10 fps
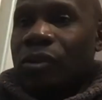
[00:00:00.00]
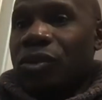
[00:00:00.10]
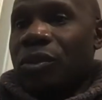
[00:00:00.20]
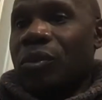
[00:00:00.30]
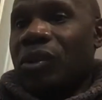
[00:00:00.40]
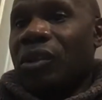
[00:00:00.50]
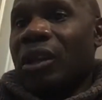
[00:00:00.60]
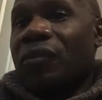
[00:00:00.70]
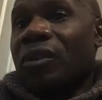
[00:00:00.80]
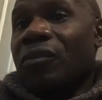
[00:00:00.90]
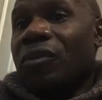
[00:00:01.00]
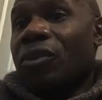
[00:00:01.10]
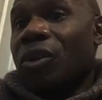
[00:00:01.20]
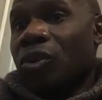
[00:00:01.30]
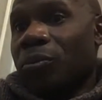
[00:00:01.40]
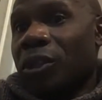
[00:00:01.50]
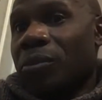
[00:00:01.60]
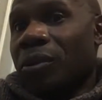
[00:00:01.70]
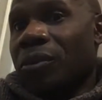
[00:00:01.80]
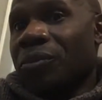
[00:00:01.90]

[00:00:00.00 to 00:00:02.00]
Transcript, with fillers: culture, what's left of those people.